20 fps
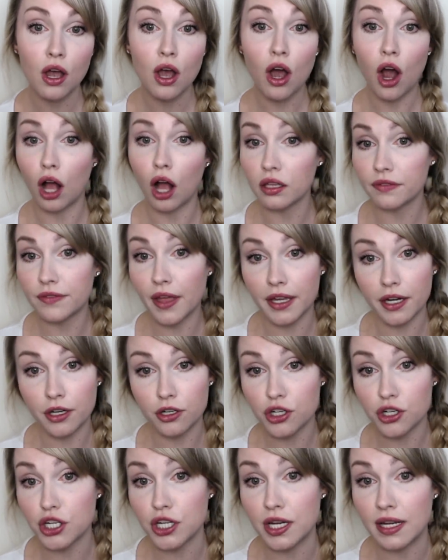All of that
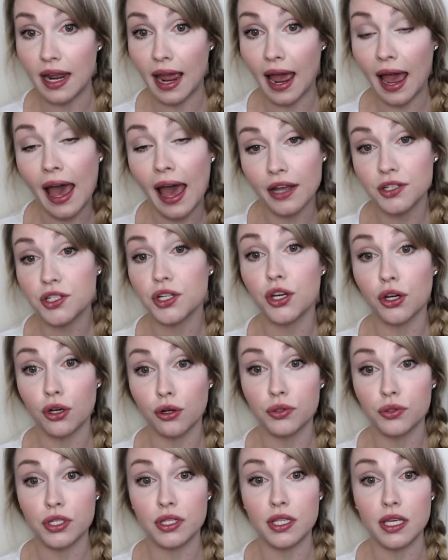energy had to
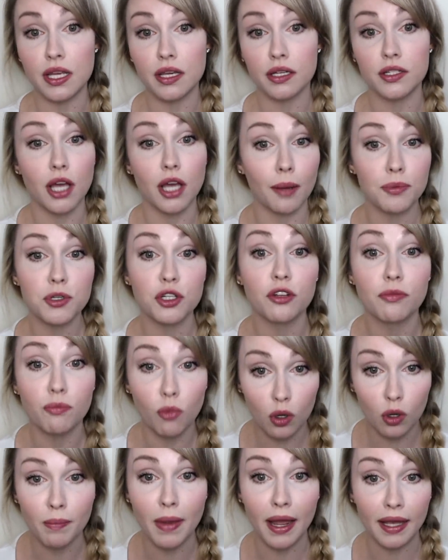go to the adoption of
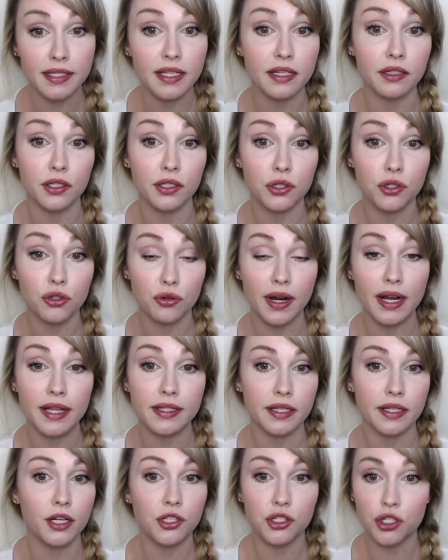more masculine
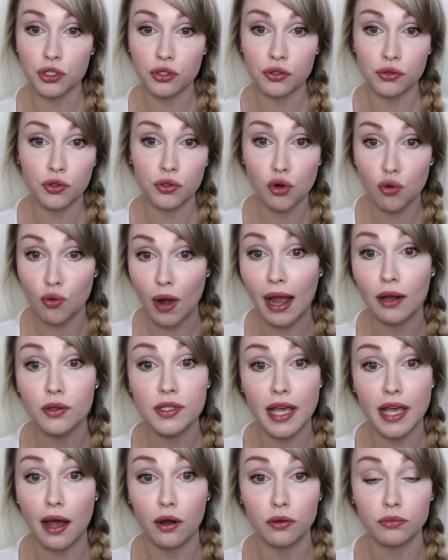traits, and it just crowds
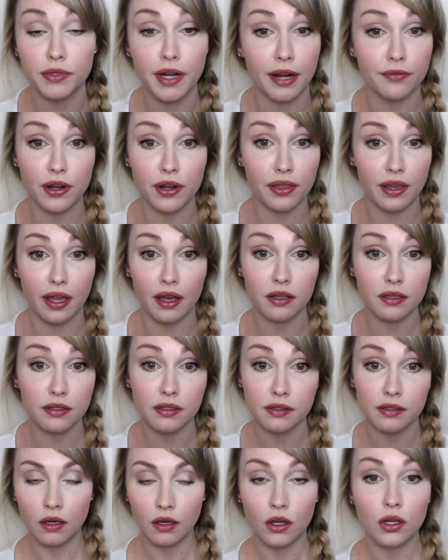out everything
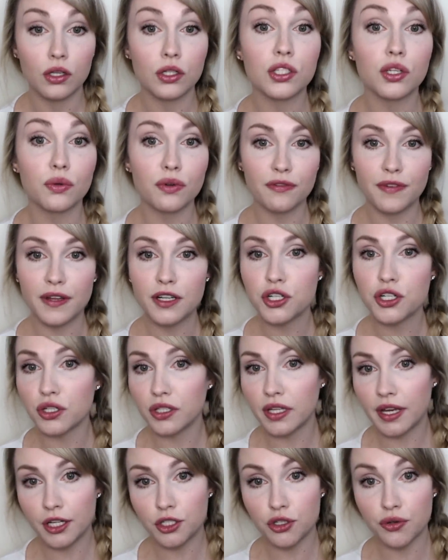else. So
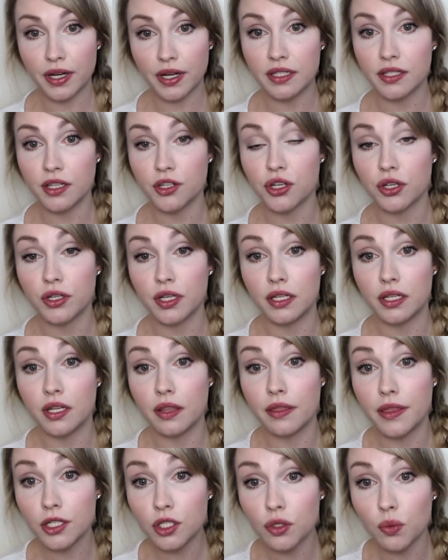eventually I transitioned into
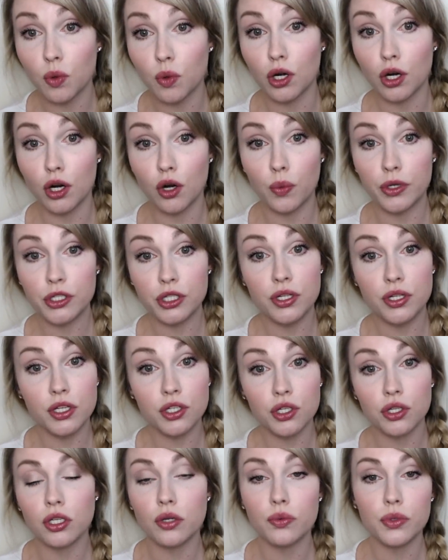this work, which
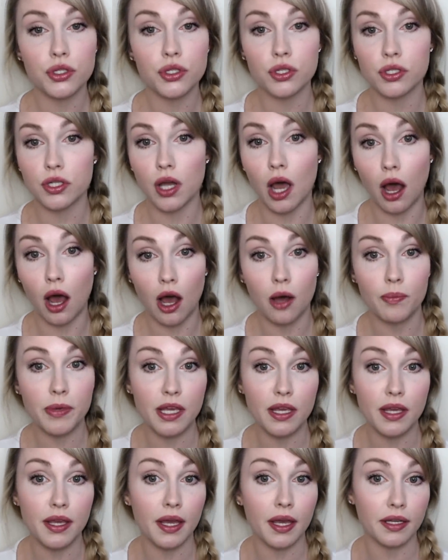initially was just a
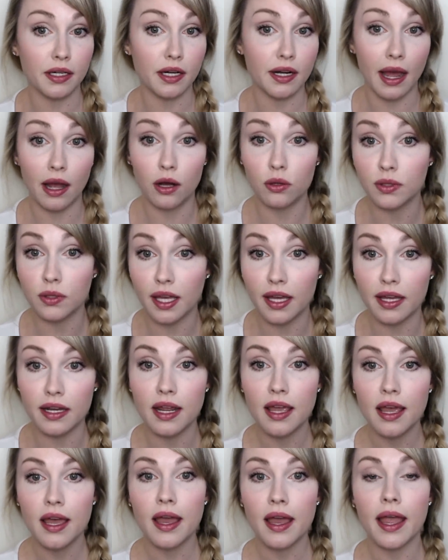hobby and an outlet,
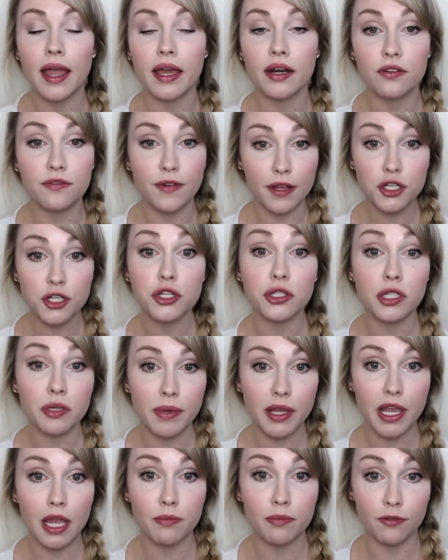and eventually
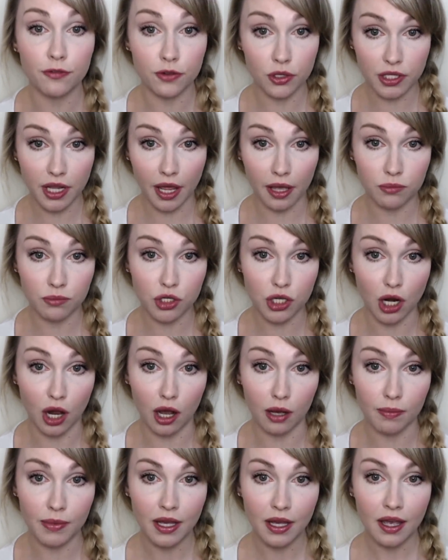became a full-time
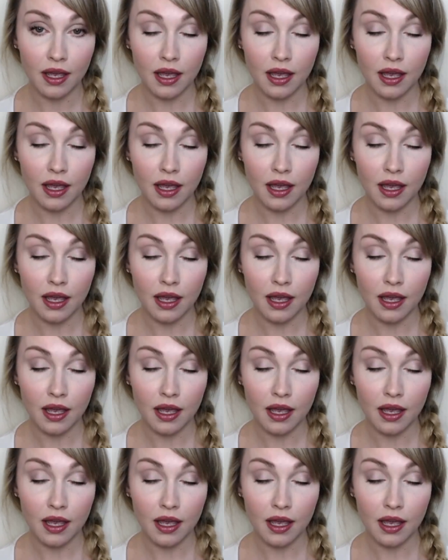job.